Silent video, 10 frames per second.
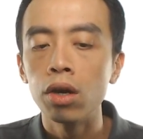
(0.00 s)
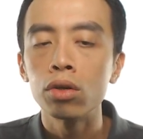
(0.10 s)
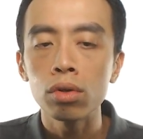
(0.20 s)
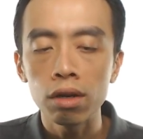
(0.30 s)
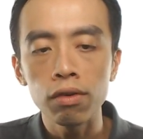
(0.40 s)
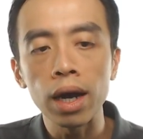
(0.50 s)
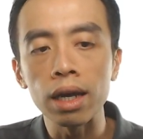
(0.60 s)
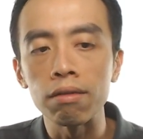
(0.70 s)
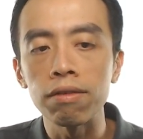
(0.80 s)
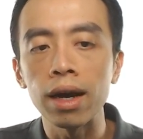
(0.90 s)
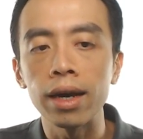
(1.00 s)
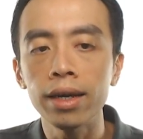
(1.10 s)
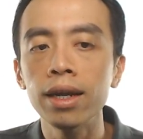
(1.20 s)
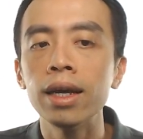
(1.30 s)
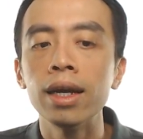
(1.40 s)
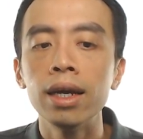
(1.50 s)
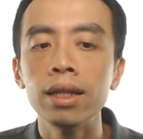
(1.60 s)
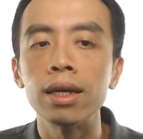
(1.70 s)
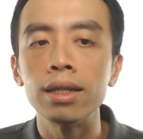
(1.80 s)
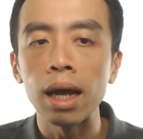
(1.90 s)
So therefore, I can find
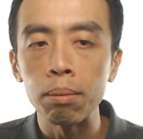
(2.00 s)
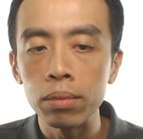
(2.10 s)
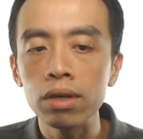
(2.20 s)
the number